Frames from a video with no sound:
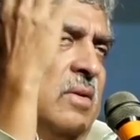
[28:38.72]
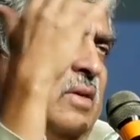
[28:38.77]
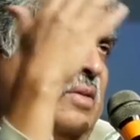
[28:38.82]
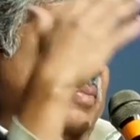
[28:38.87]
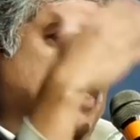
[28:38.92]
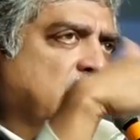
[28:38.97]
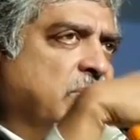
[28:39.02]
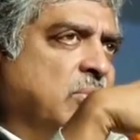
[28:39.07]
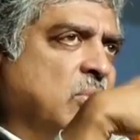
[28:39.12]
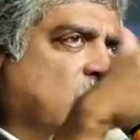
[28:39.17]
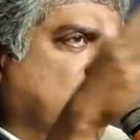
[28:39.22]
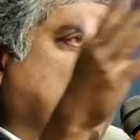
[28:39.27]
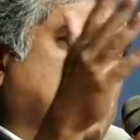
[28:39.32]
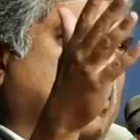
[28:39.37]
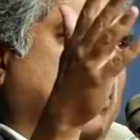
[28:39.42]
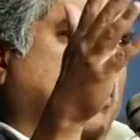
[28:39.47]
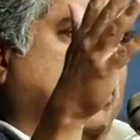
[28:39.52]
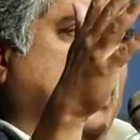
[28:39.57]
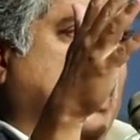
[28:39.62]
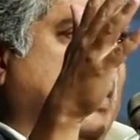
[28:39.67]
is being
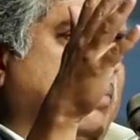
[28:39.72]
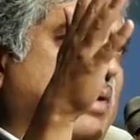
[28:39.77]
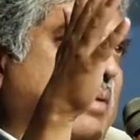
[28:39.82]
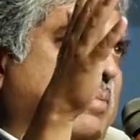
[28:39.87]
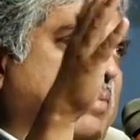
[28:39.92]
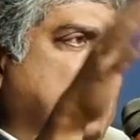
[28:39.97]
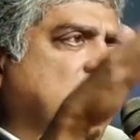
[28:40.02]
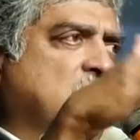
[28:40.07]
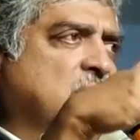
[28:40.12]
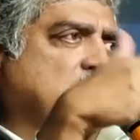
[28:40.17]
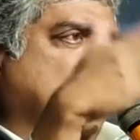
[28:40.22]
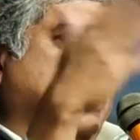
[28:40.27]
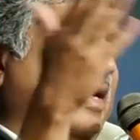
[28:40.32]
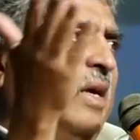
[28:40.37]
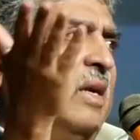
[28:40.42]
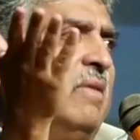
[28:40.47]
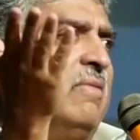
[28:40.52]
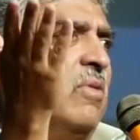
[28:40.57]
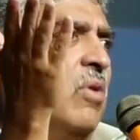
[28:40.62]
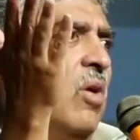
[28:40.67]
provided by many people, is
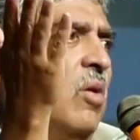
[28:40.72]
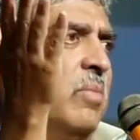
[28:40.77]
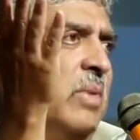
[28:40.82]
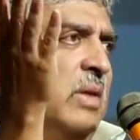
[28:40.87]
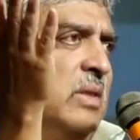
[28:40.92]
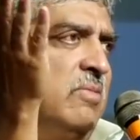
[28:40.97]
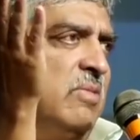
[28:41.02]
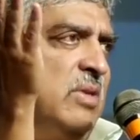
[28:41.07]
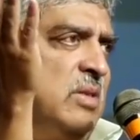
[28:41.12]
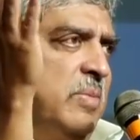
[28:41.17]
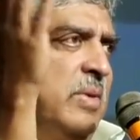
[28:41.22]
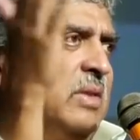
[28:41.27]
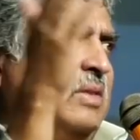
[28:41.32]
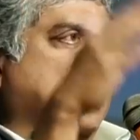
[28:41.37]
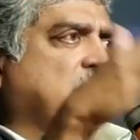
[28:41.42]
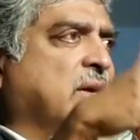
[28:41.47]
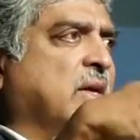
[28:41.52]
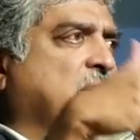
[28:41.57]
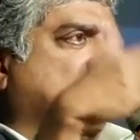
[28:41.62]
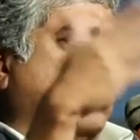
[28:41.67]
Creative Commons, which means
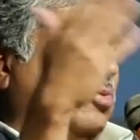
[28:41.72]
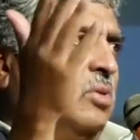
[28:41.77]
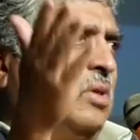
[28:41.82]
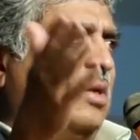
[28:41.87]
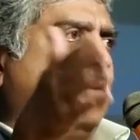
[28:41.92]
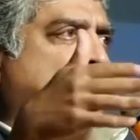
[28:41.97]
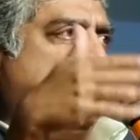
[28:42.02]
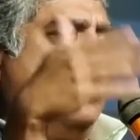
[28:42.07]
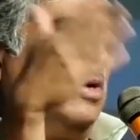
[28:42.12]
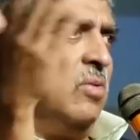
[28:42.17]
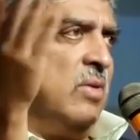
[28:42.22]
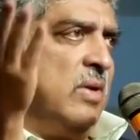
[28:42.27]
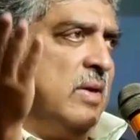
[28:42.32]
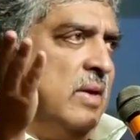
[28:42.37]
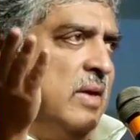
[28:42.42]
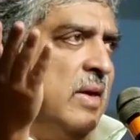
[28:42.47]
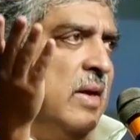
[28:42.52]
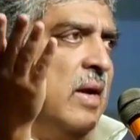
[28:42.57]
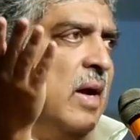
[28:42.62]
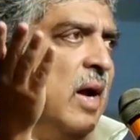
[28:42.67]
they can use it without
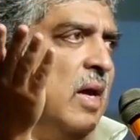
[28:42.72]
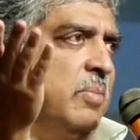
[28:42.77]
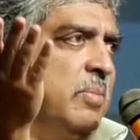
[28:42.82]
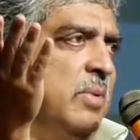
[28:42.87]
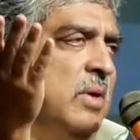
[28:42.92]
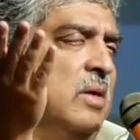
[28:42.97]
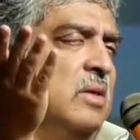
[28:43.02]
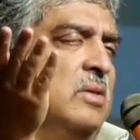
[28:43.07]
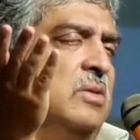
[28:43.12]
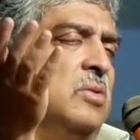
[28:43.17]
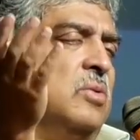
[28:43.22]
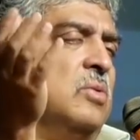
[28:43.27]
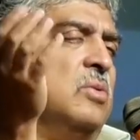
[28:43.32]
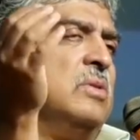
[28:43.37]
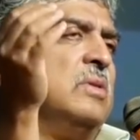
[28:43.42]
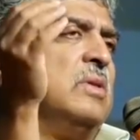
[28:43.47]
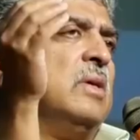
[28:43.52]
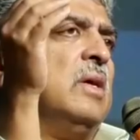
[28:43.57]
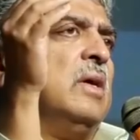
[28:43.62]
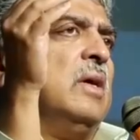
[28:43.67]
any IP
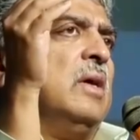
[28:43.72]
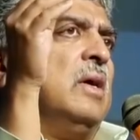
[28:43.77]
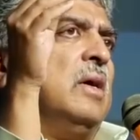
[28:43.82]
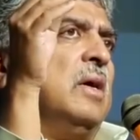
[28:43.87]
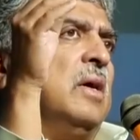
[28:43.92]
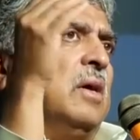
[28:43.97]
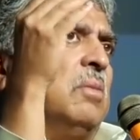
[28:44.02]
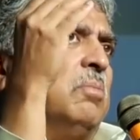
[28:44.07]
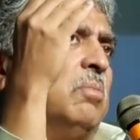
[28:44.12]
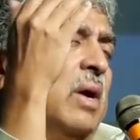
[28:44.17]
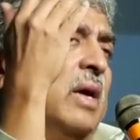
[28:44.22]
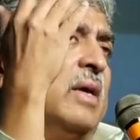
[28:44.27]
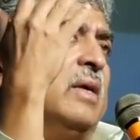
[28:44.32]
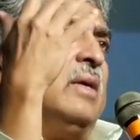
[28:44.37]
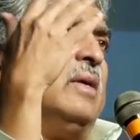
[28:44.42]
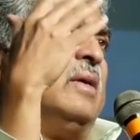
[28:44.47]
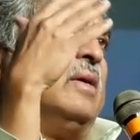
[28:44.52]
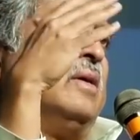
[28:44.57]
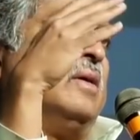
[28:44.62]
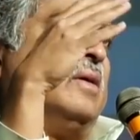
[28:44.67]
issues.
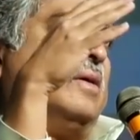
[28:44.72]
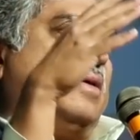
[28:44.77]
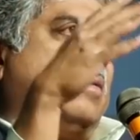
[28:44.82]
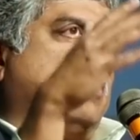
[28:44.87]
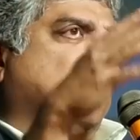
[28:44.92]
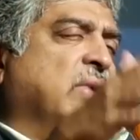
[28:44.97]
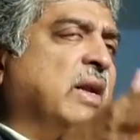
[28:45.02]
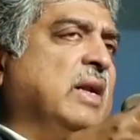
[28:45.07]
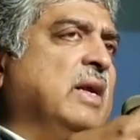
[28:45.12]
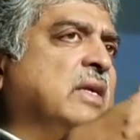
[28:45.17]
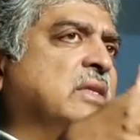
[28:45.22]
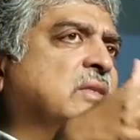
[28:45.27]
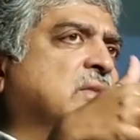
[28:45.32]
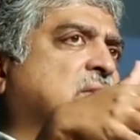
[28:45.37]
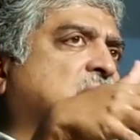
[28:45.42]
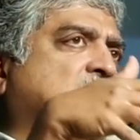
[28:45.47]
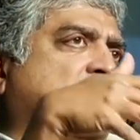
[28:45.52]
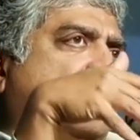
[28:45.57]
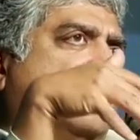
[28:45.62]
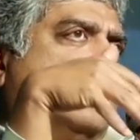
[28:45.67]
But when
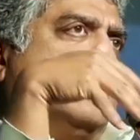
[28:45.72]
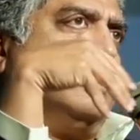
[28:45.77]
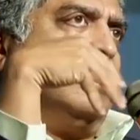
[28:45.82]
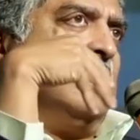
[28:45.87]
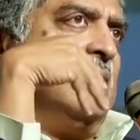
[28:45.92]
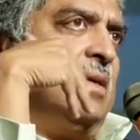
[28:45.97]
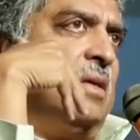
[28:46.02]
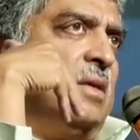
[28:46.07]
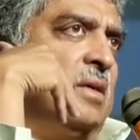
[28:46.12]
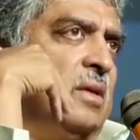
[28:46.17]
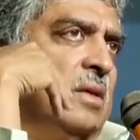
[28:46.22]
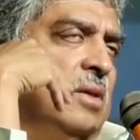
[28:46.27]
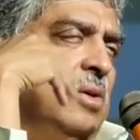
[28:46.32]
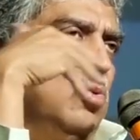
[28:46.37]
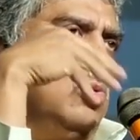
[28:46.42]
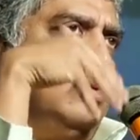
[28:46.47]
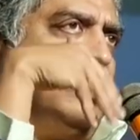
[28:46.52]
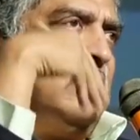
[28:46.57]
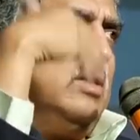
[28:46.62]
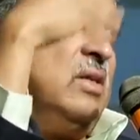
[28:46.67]
it's
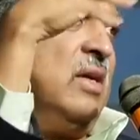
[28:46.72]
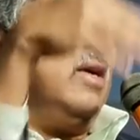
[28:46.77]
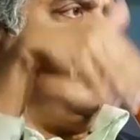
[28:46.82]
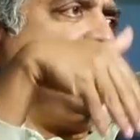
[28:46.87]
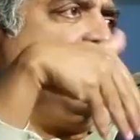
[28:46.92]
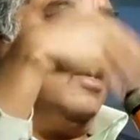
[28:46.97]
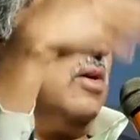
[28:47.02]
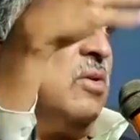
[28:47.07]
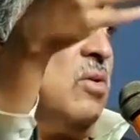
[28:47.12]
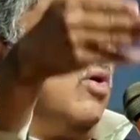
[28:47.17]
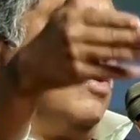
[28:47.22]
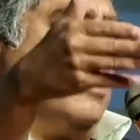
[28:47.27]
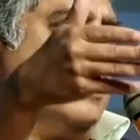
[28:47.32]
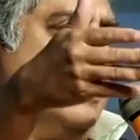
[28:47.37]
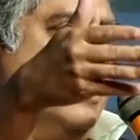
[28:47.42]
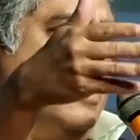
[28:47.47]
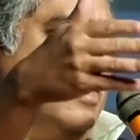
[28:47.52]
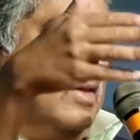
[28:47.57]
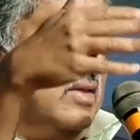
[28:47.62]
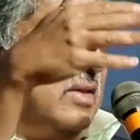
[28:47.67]
user-generated
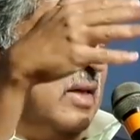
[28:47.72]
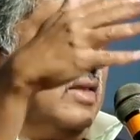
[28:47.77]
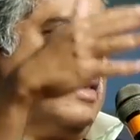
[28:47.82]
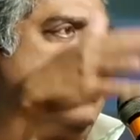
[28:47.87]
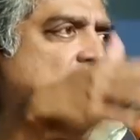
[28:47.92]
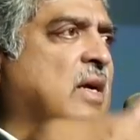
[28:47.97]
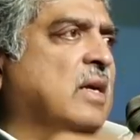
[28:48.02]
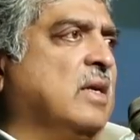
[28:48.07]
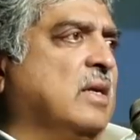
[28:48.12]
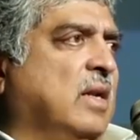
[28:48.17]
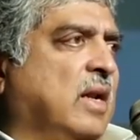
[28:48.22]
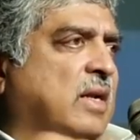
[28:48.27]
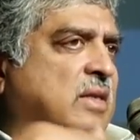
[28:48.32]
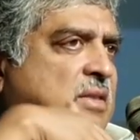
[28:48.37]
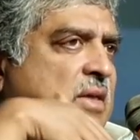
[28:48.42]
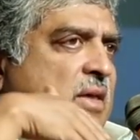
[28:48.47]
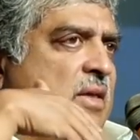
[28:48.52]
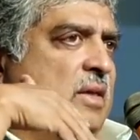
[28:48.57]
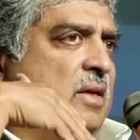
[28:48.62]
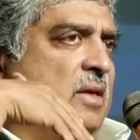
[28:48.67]
content, in the sense that,
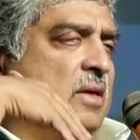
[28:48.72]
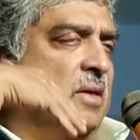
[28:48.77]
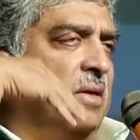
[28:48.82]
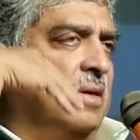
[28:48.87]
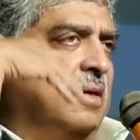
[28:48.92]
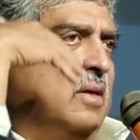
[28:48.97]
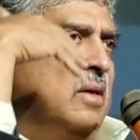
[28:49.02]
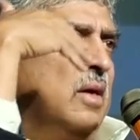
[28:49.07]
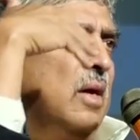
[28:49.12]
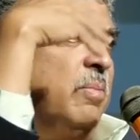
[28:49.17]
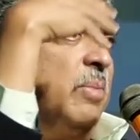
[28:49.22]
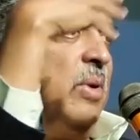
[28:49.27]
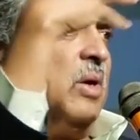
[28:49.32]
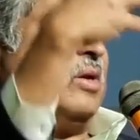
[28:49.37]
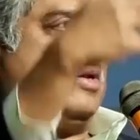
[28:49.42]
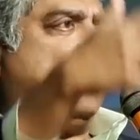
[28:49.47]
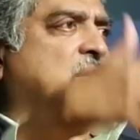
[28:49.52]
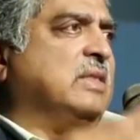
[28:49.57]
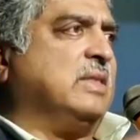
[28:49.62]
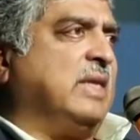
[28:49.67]
let's say a
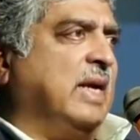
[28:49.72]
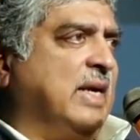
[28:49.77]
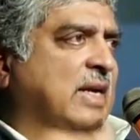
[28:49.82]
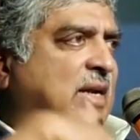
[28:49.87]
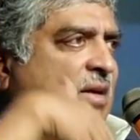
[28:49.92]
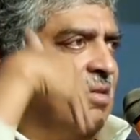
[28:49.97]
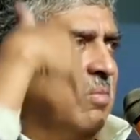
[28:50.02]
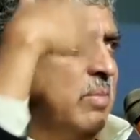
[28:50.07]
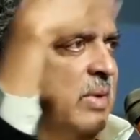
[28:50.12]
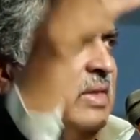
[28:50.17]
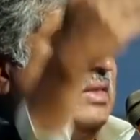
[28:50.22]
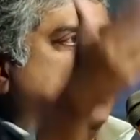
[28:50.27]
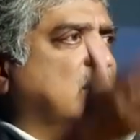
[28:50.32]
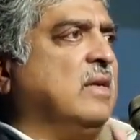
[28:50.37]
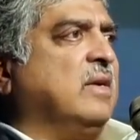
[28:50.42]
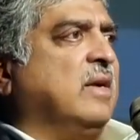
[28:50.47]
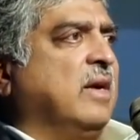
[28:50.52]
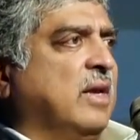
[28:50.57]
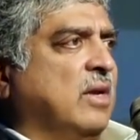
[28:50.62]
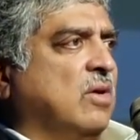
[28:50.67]
particular state government is
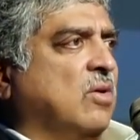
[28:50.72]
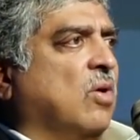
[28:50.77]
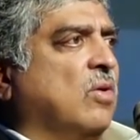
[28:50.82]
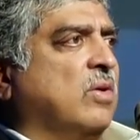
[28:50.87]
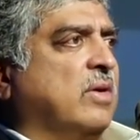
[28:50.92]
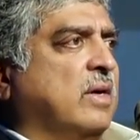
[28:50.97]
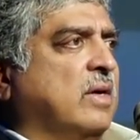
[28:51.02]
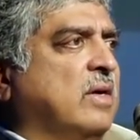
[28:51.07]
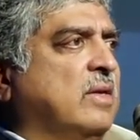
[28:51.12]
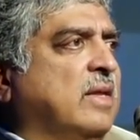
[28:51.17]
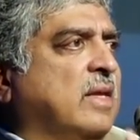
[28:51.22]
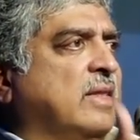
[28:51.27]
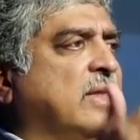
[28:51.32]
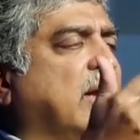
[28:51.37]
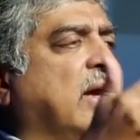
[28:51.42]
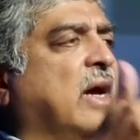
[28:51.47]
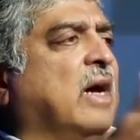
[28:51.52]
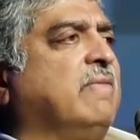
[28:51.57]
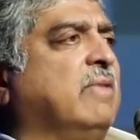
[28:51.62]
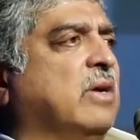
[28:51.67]
generating content, then
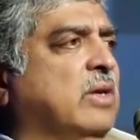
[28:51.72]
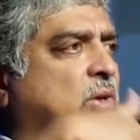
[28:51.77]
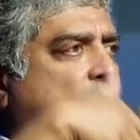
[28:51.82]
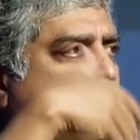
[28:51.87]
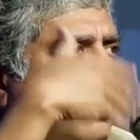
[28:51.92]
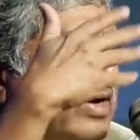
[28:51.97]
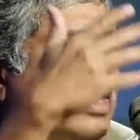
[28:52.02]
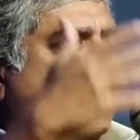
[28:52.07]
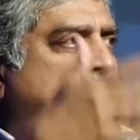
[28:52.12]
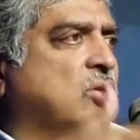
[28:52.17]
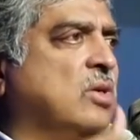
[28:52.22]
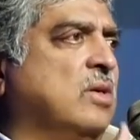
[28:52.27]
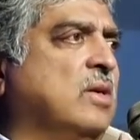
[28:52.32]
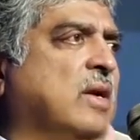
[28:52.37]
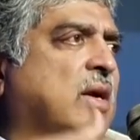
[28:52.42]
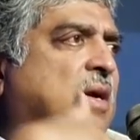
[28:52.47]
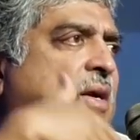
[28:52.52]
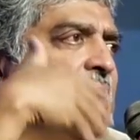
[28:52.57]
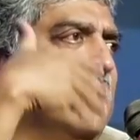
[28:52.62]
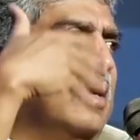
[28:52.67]
they have a
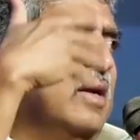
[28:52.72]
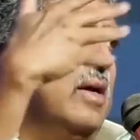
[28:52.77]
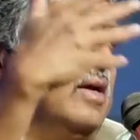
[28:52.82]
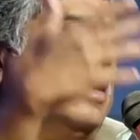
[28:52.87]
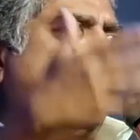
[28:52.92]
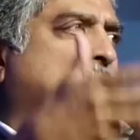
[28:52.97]
curation and